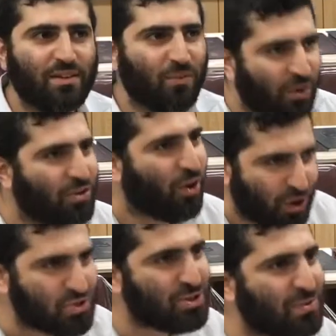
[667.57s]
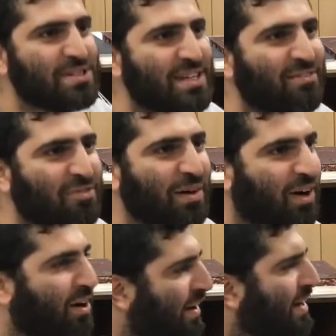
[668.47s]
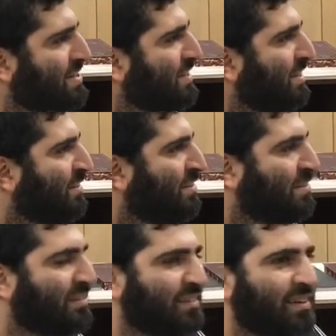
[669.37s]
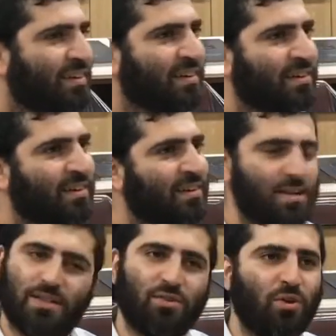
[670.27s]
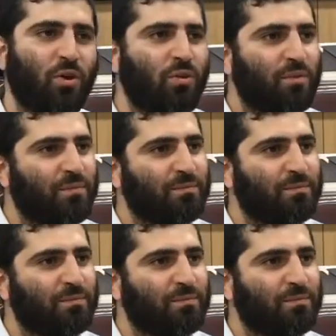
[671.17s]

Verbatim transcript: Well, you also was saved from a car accident? He said, no.